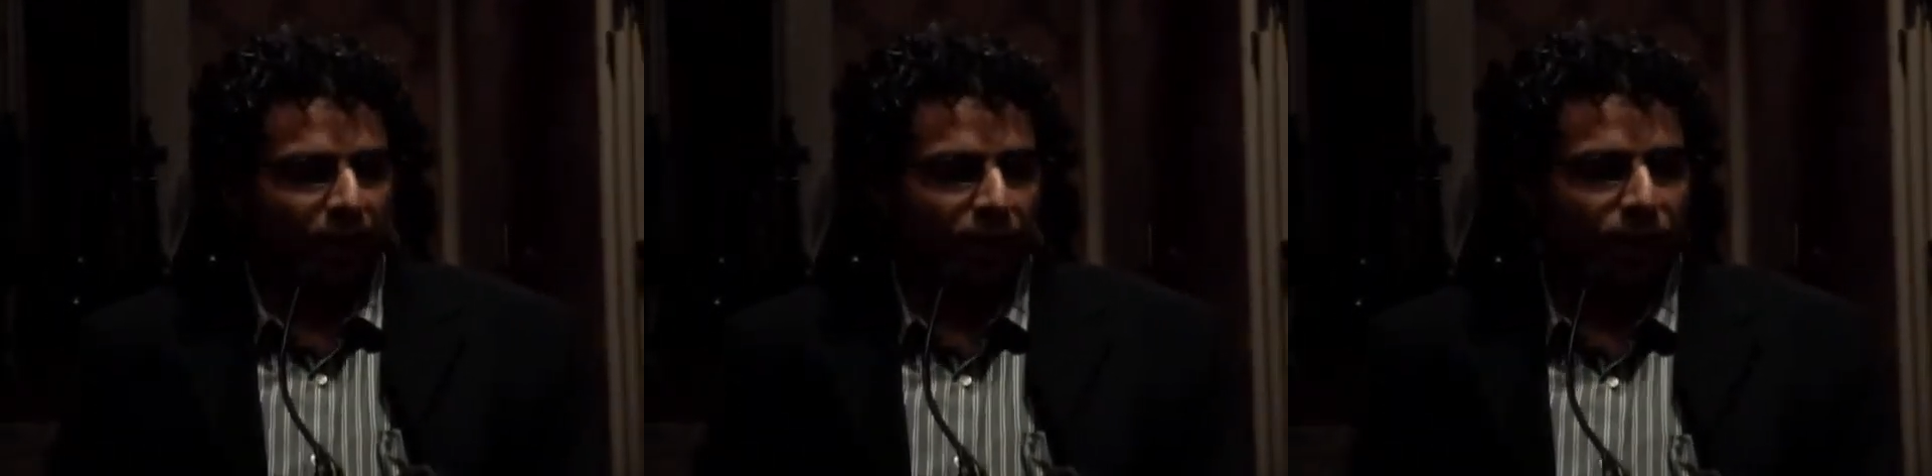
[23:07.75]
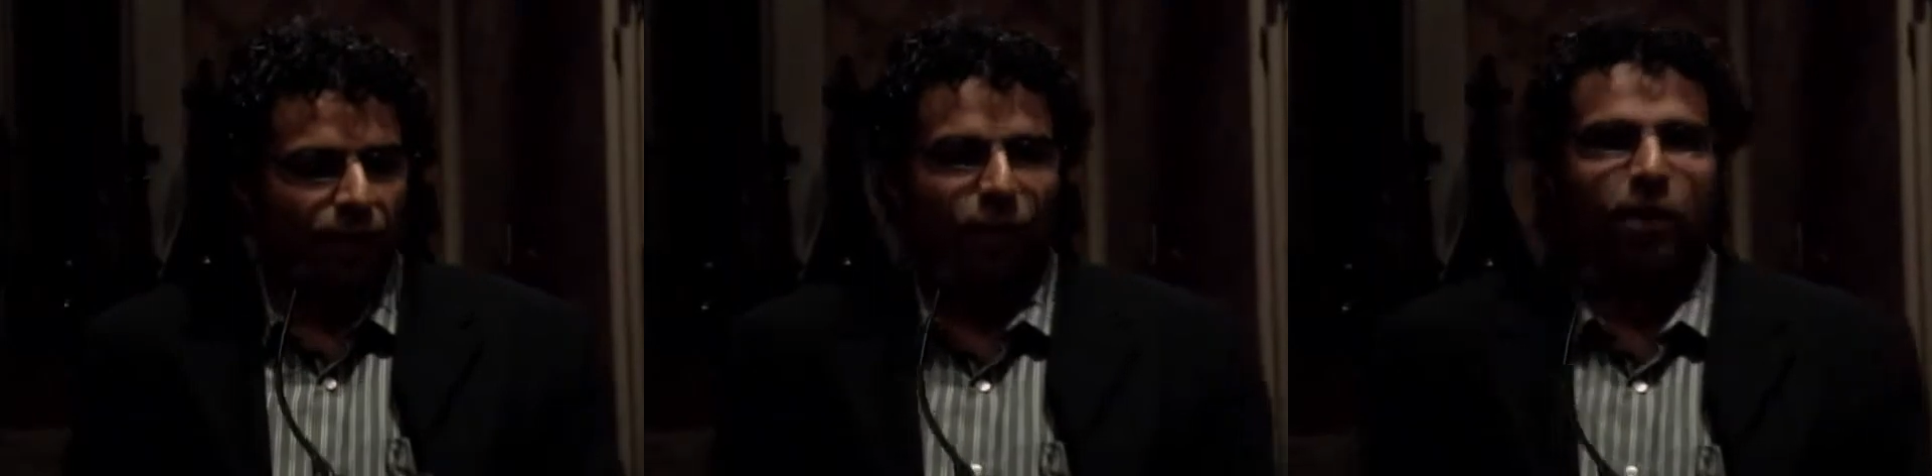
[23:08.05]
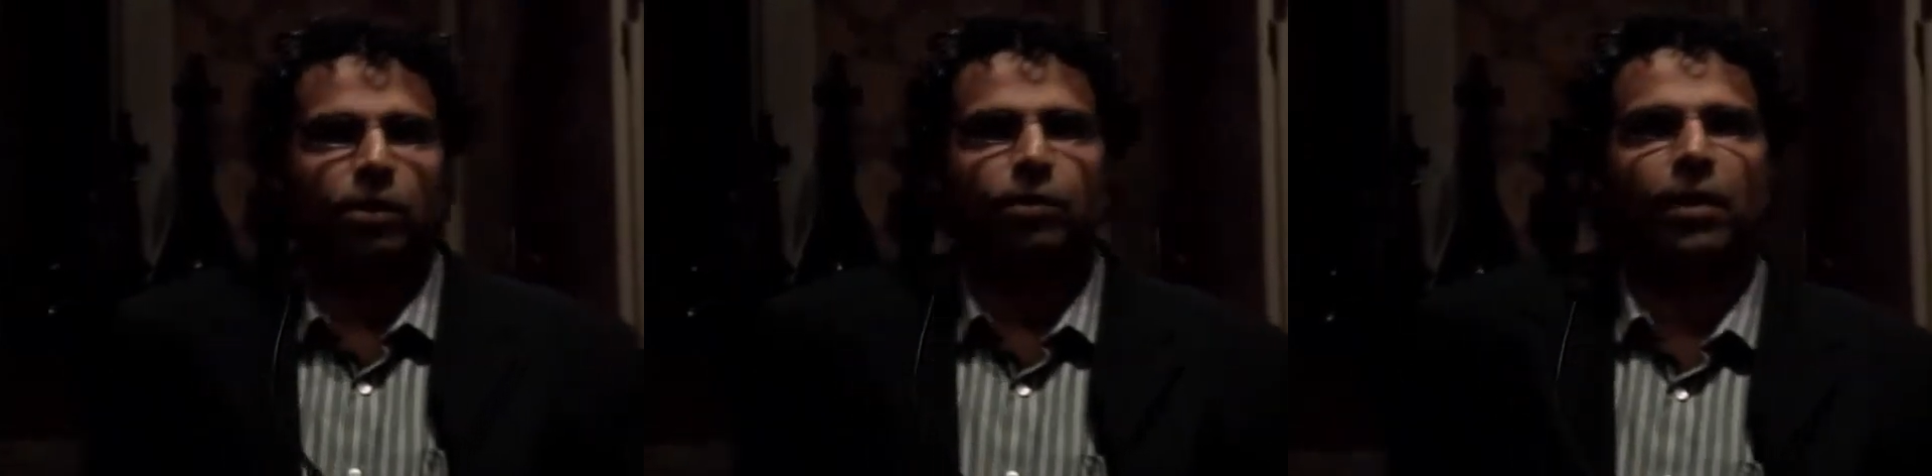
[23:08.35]
privilege of
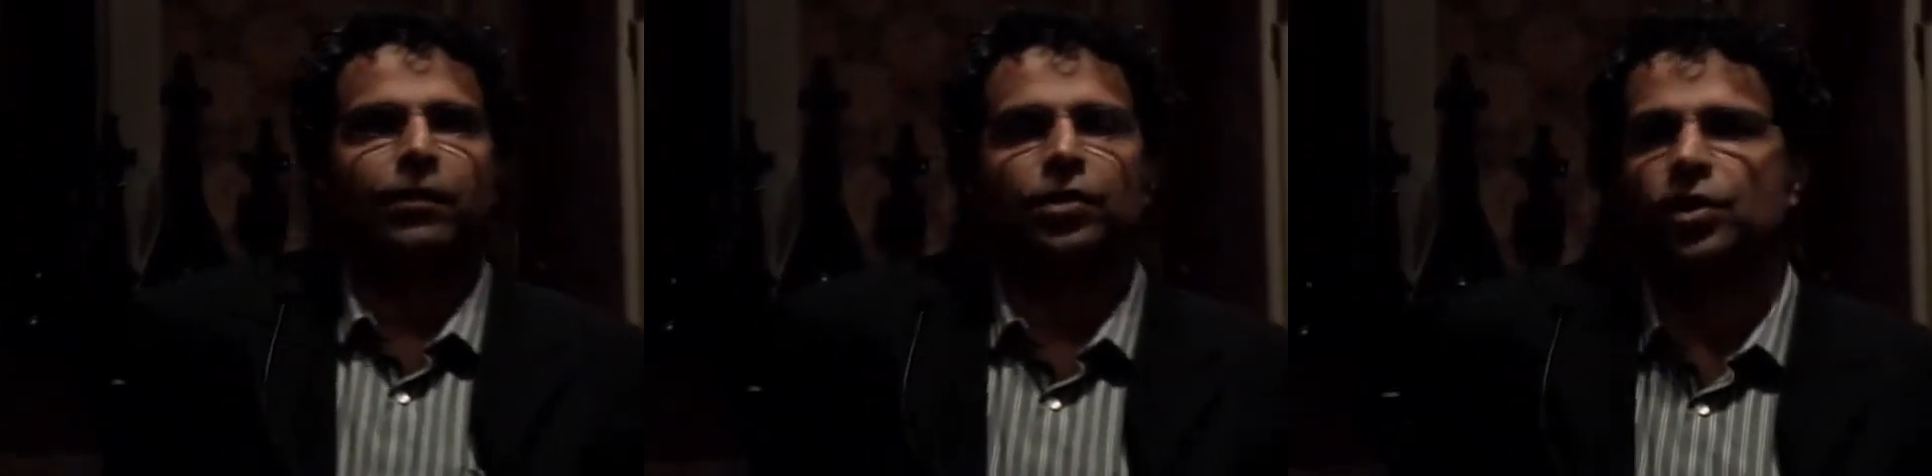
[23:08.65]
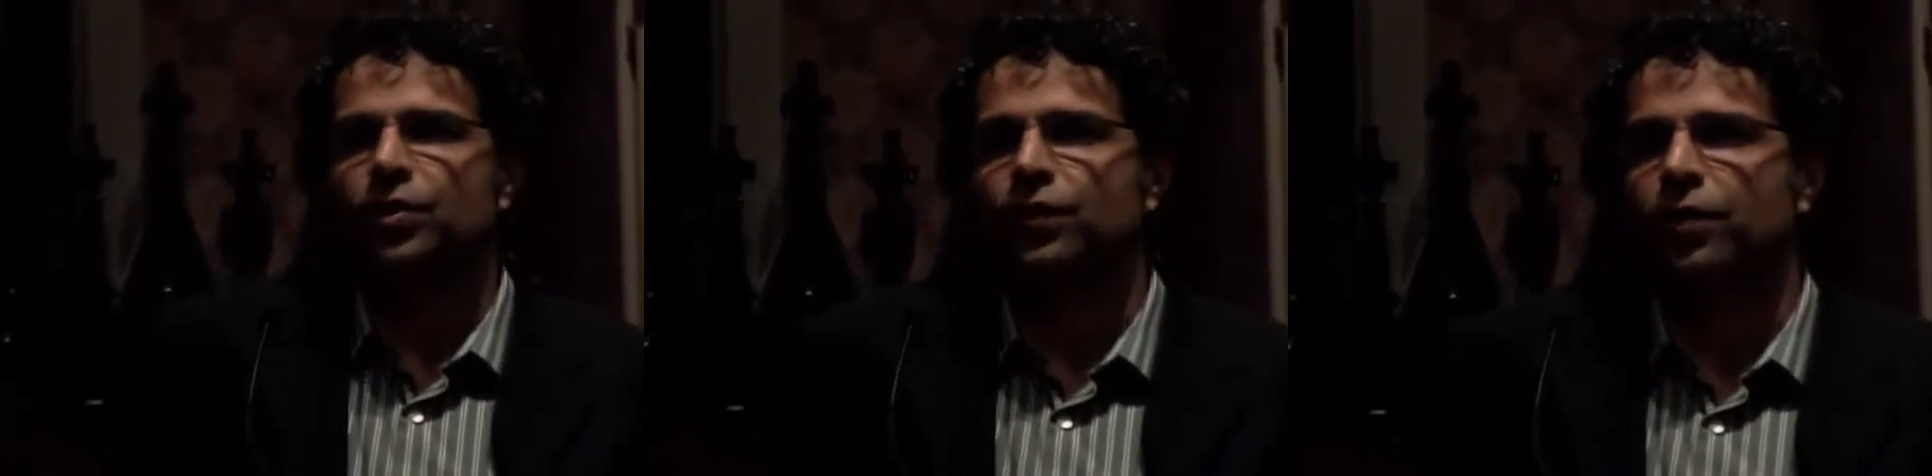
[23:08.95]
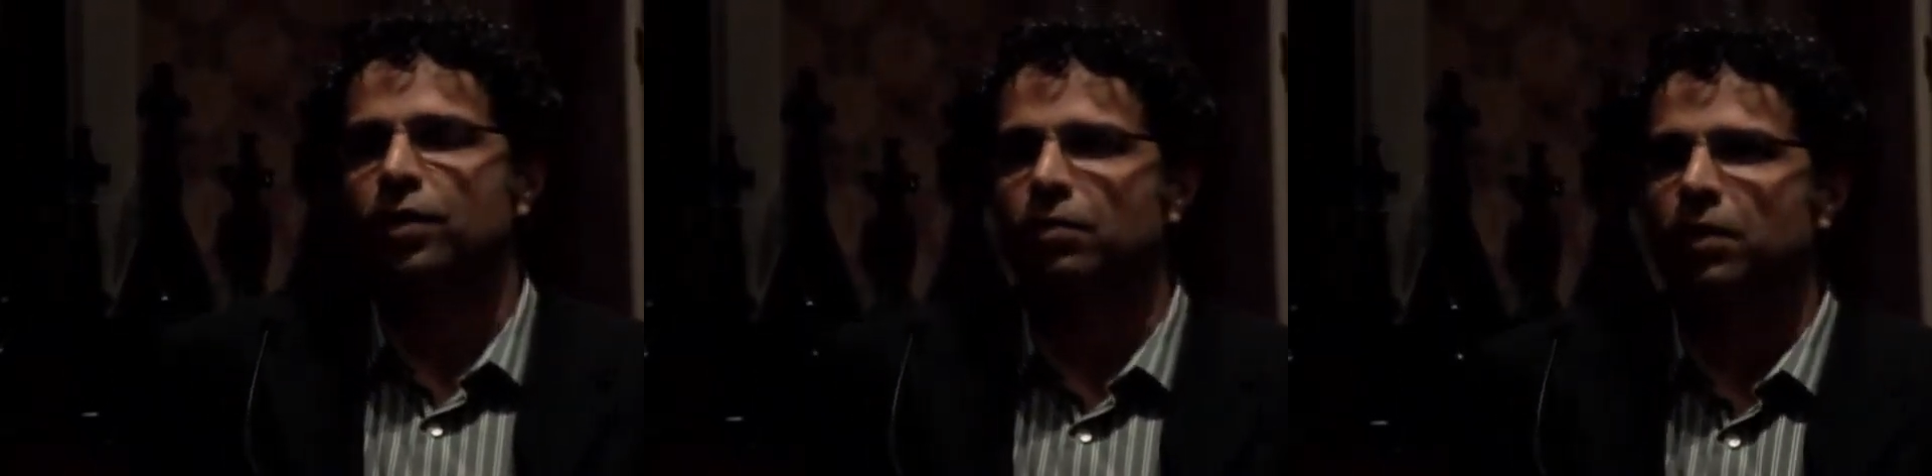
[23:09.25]
working with refugees
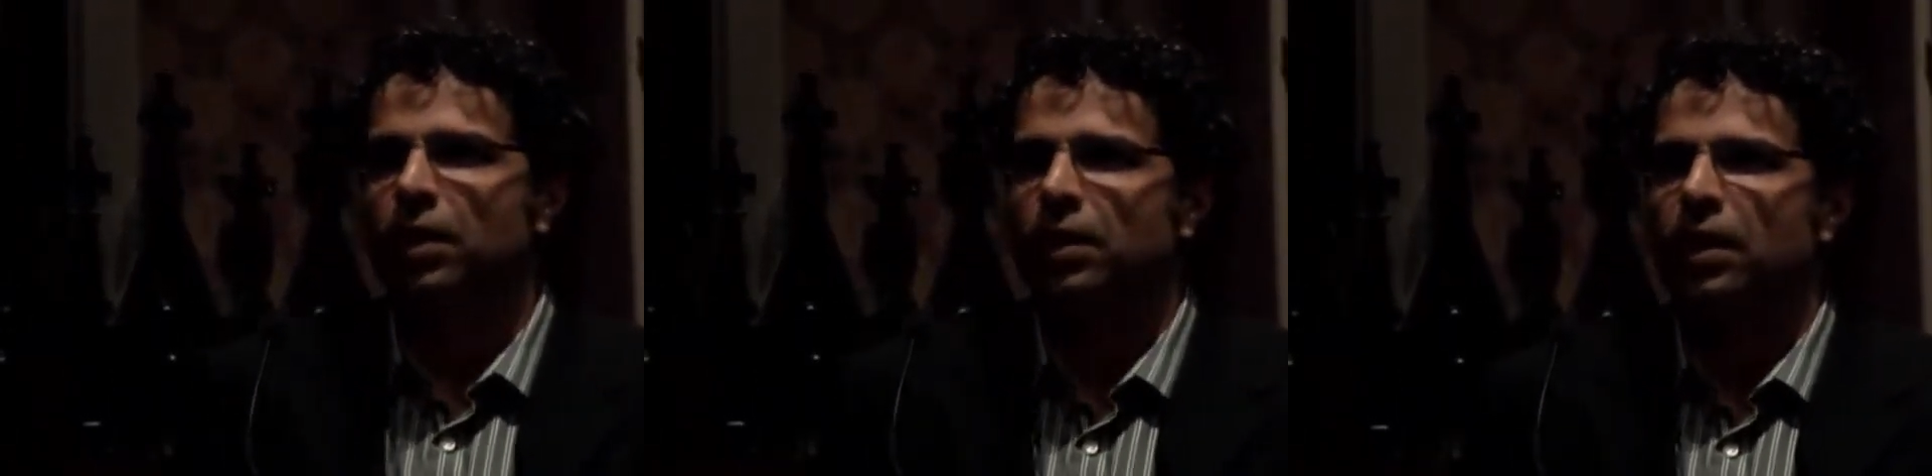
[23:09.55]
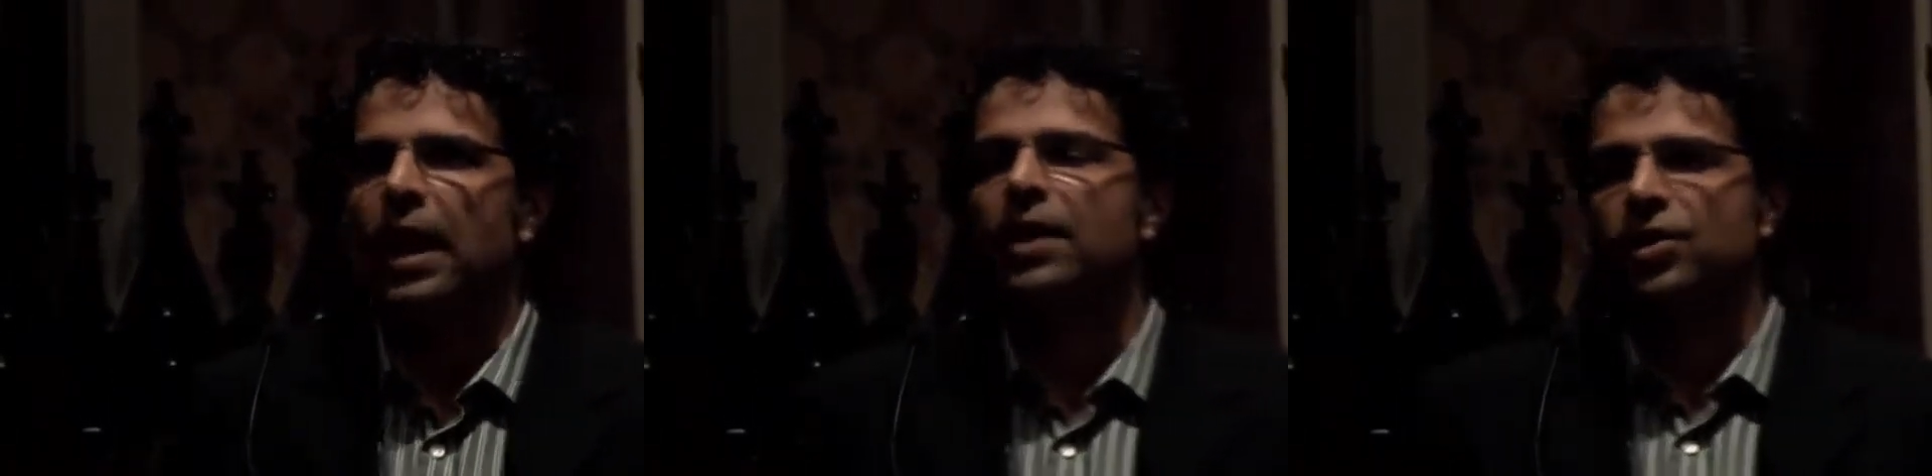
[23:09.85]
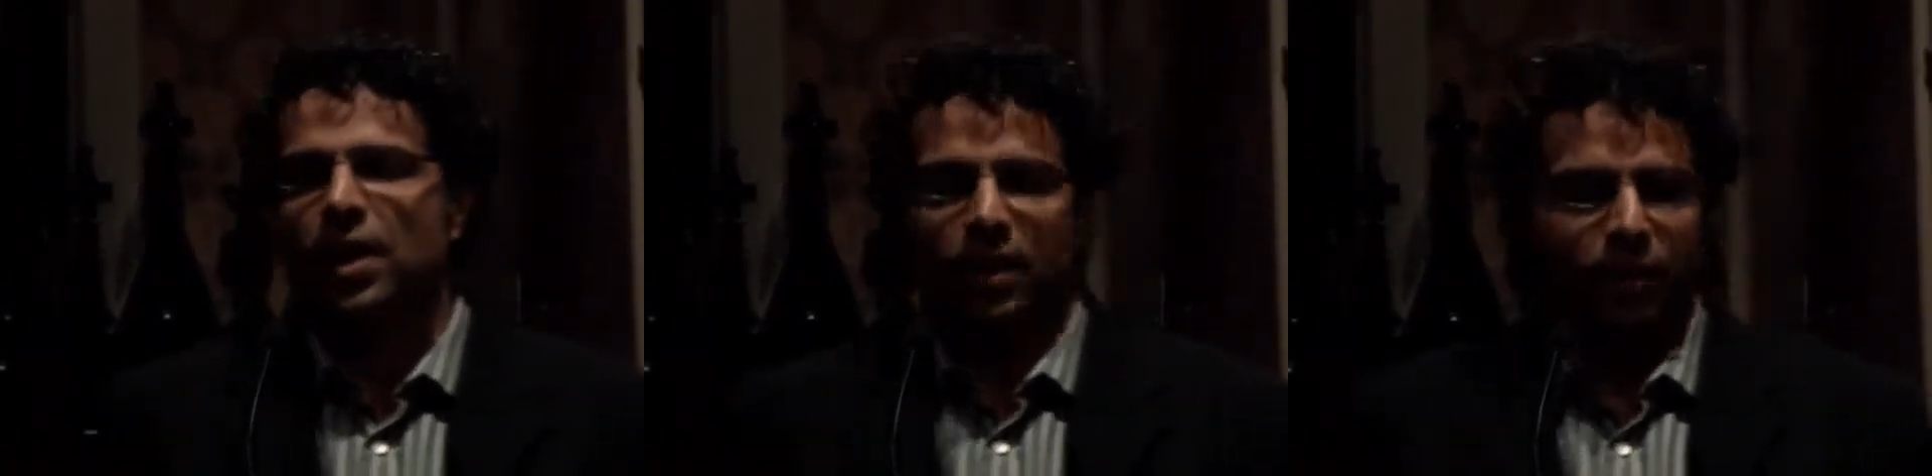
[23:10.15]
for really the
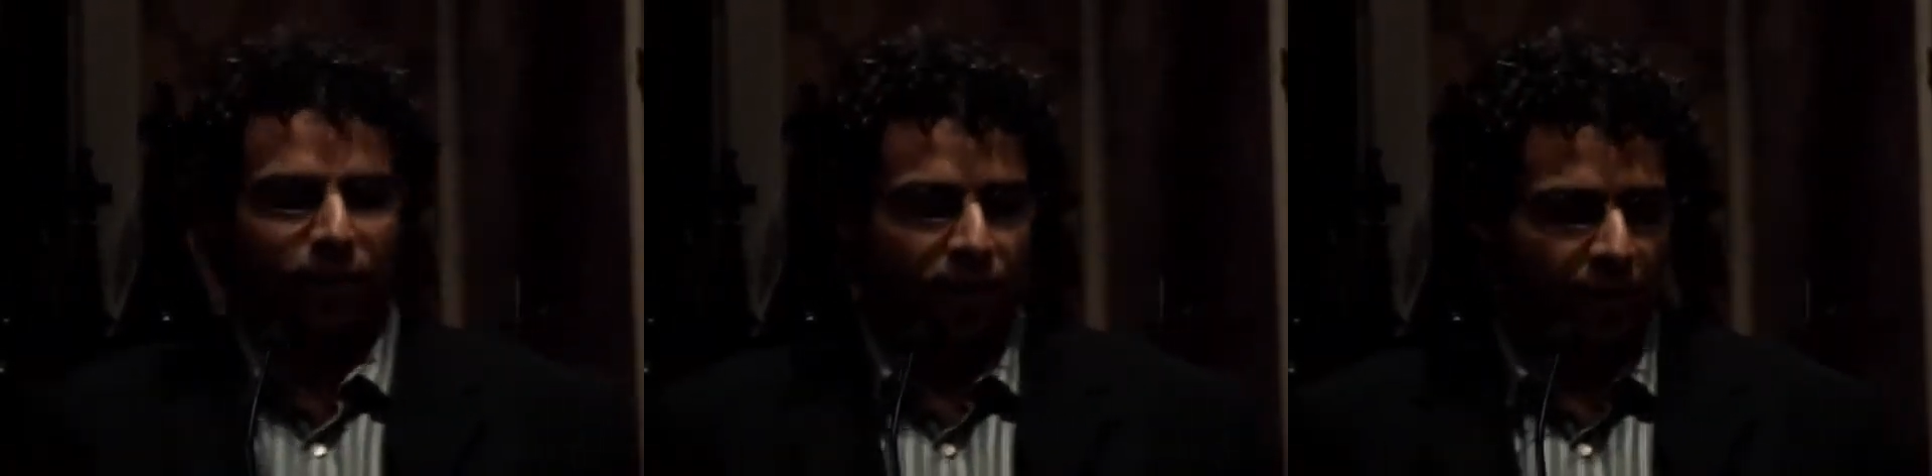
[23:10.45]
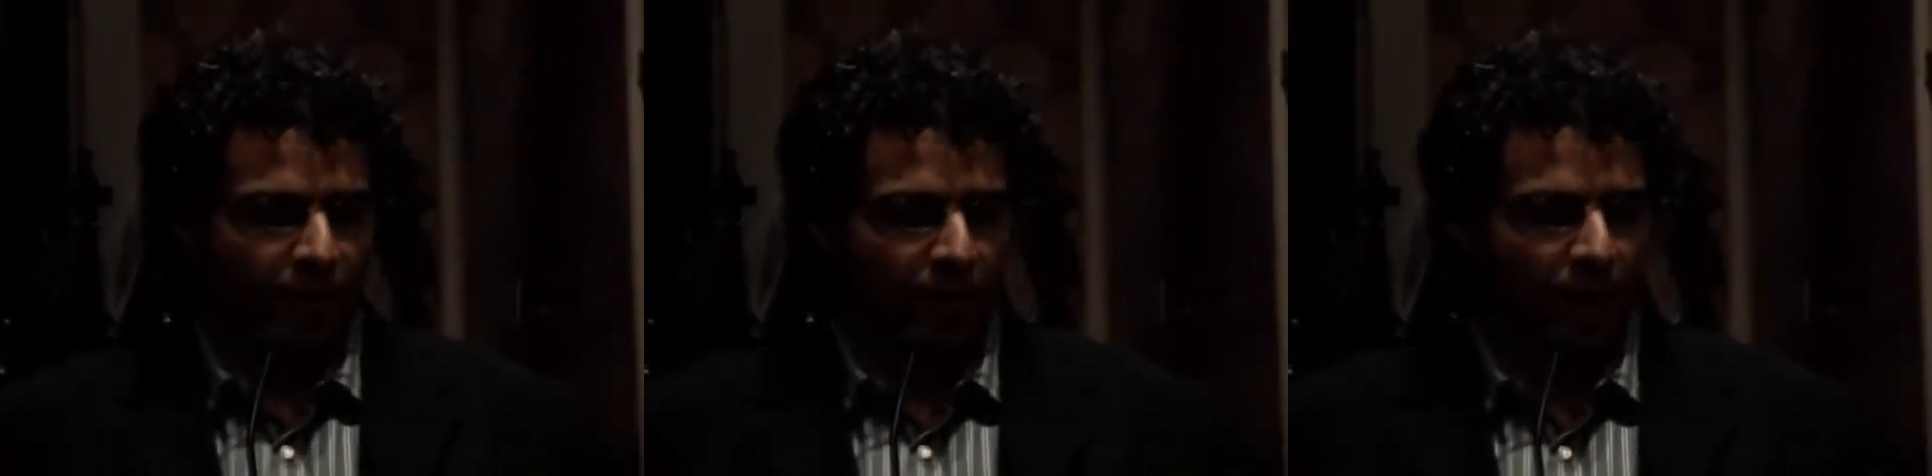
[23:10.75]
last 10 years.